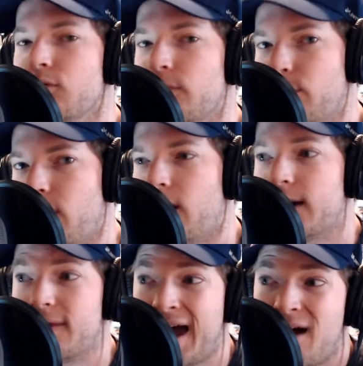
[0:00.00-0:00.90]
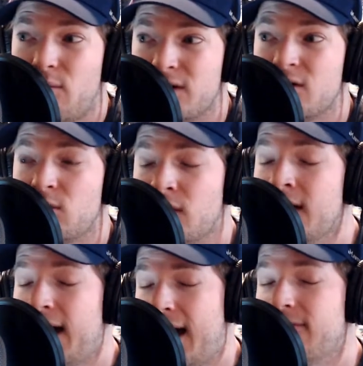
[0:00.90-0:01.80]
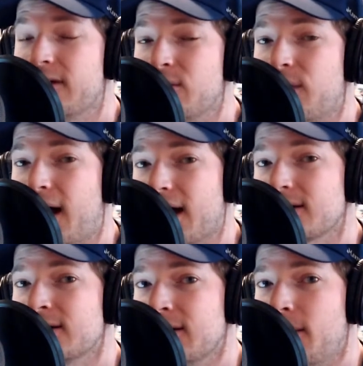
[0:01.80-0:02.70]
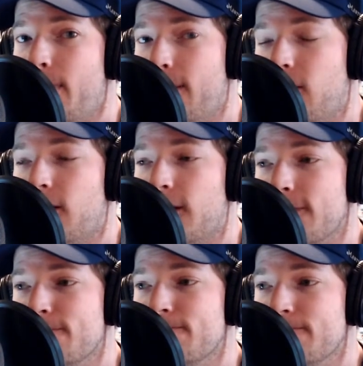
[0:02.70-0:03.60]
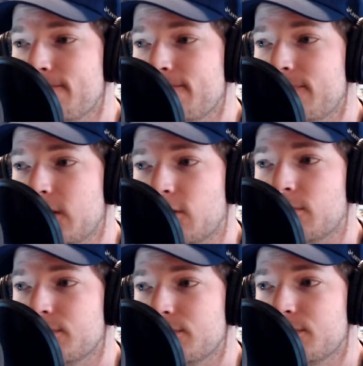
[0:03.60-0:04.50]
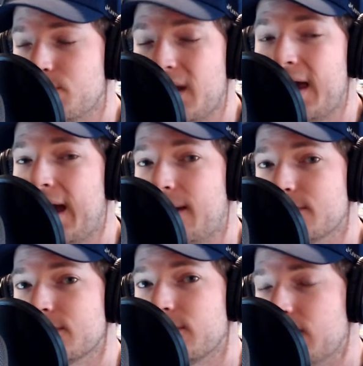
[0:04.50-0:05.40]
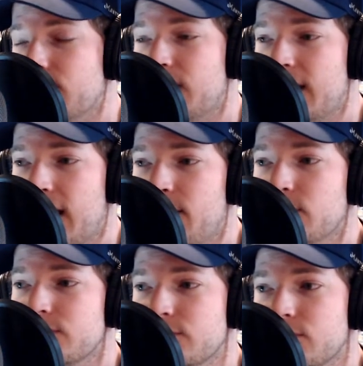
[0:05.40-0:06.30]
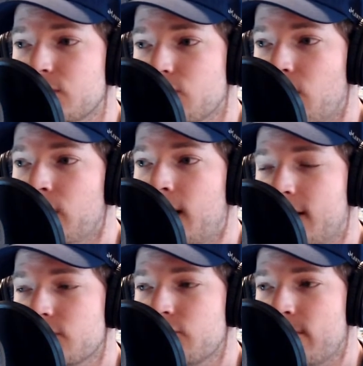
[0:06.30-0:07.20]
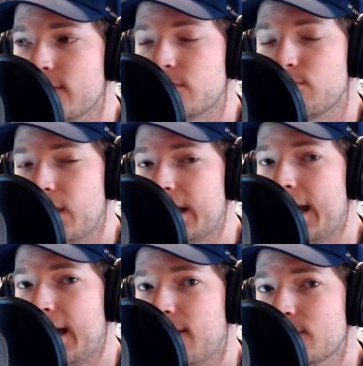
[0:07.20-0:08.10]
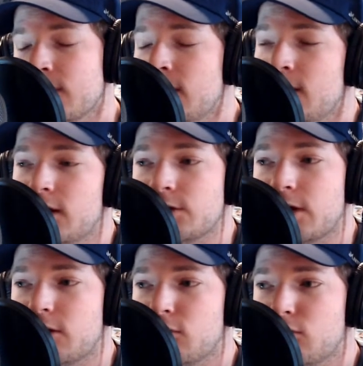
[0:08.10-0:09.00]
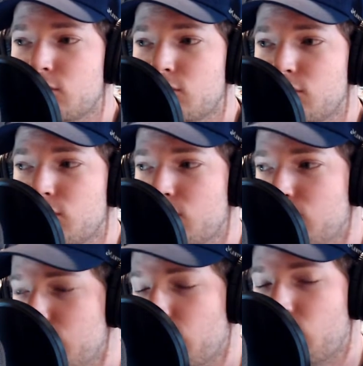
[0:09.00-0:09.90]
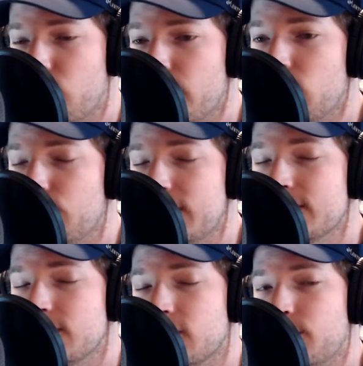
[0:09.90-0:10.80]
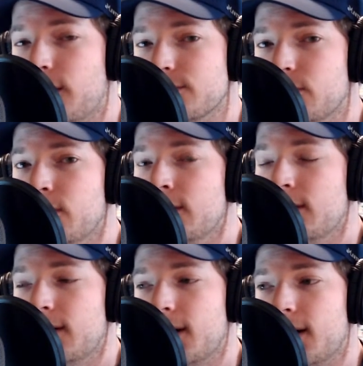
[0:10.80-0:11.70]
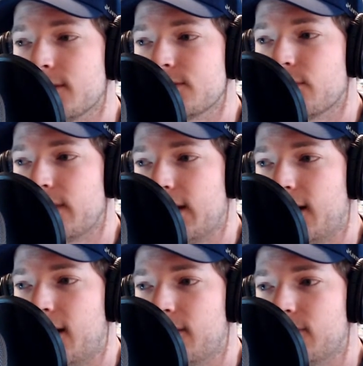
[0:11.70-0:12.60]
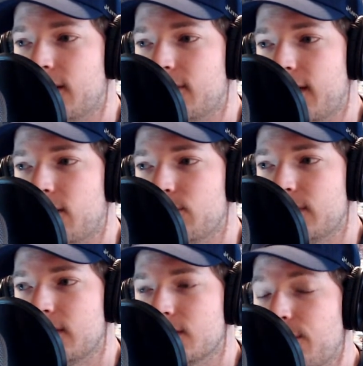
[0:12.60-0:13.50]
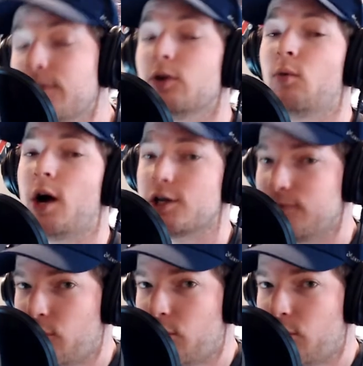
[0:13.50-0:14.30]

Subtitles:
upon. And that will have an impact on, big games. I mean, being able to control the line of scrimmage in big games is a critical piece to the puzzle. So again, I think that'll be something to watch for